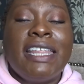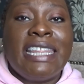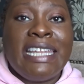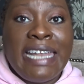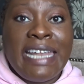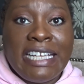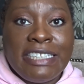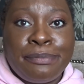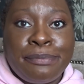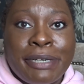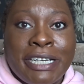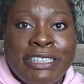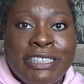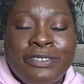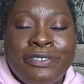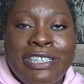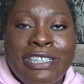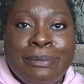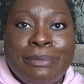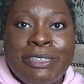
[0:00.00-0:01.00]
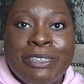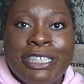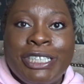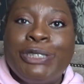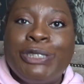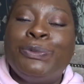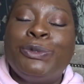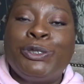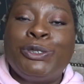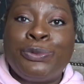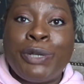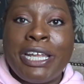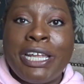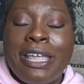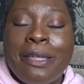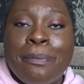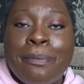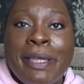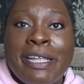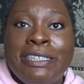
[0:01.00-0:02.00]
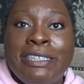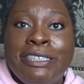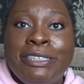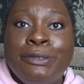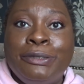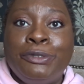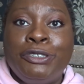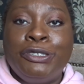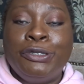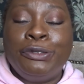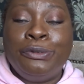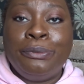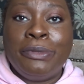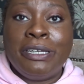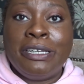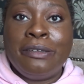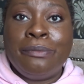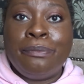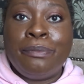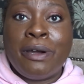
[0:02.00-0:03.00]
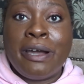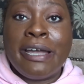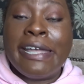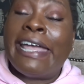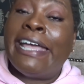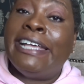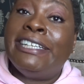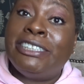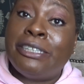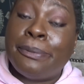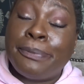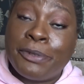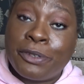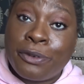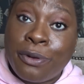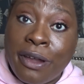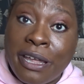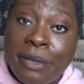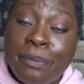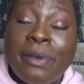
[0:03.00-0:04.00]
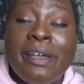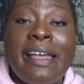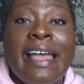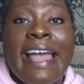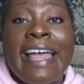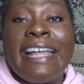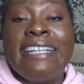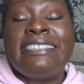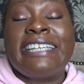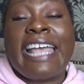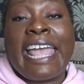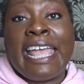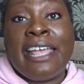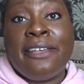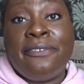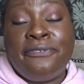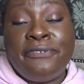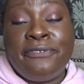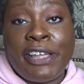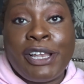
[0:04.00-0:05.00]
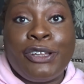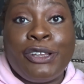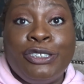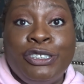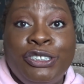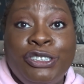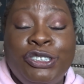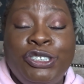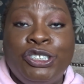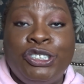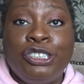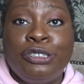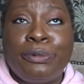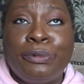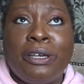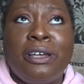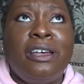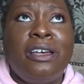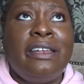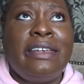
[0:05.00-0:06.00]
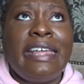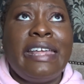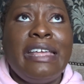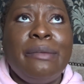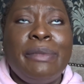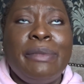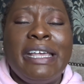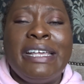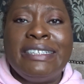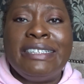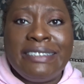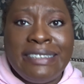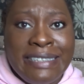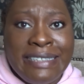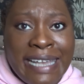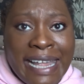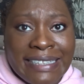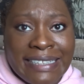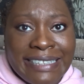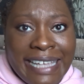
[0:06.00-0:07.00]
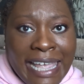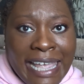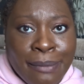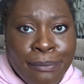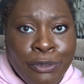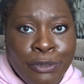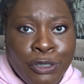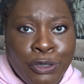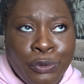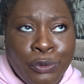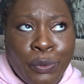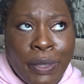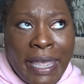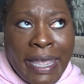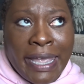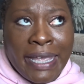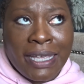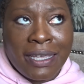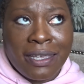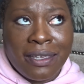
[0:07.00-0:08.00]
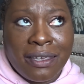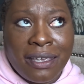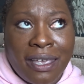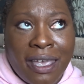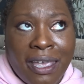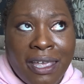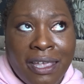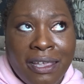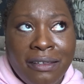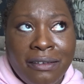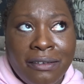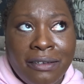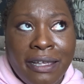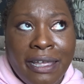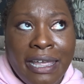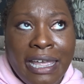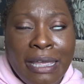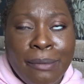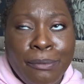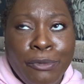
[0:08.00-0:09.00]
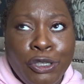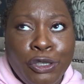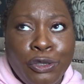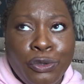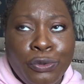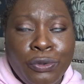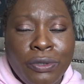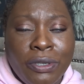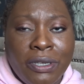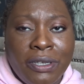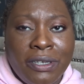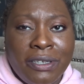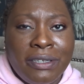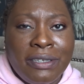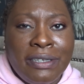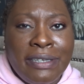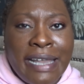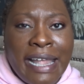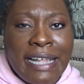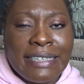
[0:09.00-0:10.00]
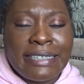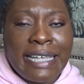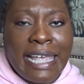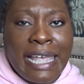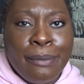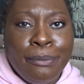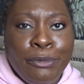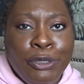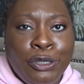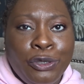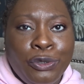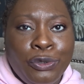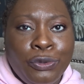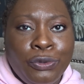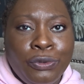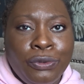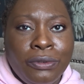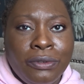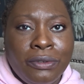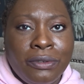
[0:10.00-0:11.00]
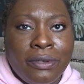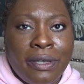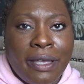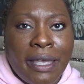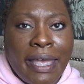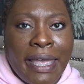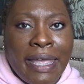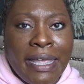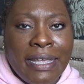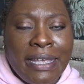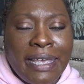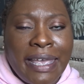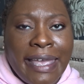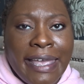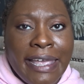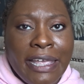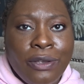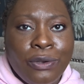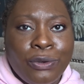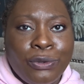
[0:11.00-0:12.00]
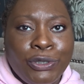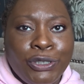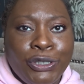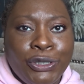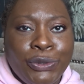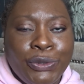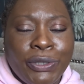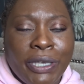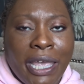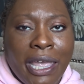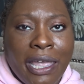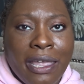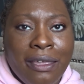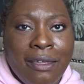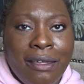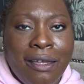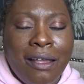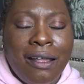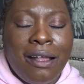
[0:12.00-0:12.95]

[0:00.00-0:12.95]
The next brand of lipsticks was recommended to me by a subscriber and a fellow YouTuber. Her name is Nat M-U-A-K, Nat M-U-A-K or UK.